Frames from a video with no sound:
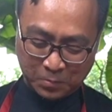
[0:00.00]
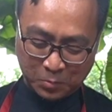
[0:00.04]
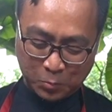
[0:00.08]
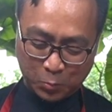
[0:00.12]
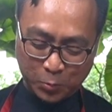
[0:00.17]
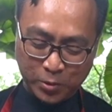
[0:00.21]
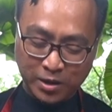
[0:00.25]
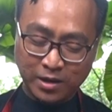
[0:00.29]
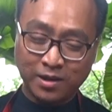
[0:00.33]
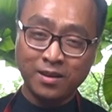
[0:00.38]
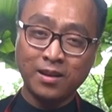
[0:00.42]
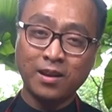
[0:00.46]

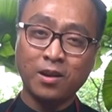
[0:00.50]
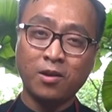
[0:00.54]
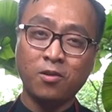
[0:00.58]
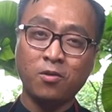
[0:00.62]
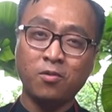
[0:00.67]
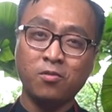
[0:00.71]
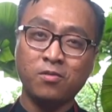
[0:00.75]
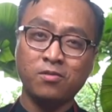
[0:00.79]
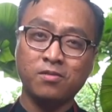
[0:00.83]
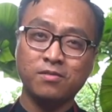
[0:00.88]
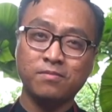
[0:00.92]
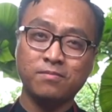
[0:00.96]
we are
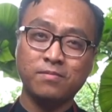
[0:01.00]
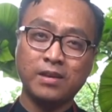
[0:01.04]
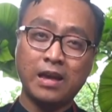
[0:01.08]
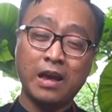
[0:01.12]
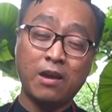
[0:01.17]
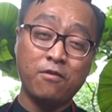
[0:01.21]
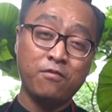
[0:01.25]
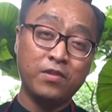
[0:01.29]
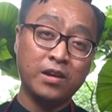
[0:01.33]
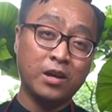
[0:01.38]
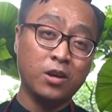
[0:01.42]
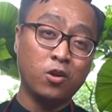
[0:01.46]
now
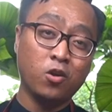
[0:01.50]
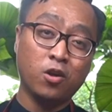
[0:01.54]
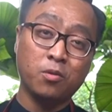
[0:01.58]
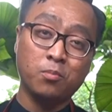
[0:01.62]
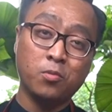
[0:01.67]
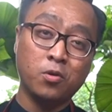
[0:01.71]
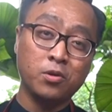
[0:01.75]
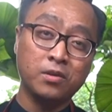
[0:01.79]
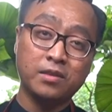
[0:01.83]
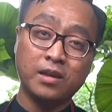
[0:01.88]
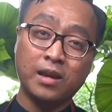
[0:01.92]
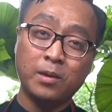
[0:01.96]
having a lot
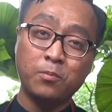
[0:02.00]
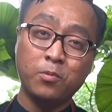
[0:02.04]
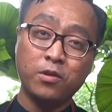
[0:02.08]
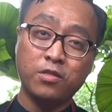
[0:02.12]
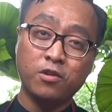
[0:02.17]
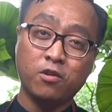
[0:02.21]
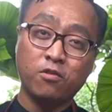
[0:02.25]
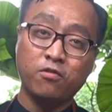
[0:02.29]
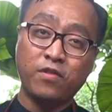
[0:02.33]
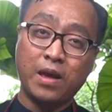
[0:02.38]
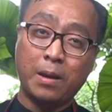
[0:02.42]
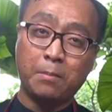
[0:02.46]
more time with
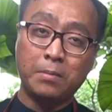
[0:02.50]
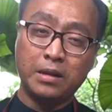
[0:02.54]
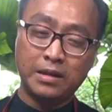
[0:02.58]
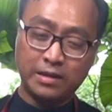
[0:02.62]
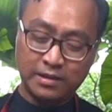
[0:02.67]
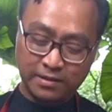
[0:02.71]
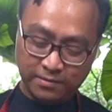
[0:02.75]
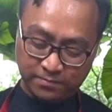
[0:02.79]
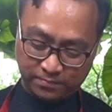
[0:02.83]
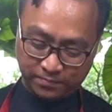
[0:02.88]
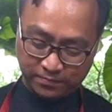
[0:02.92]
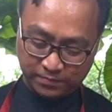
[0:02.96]
our family.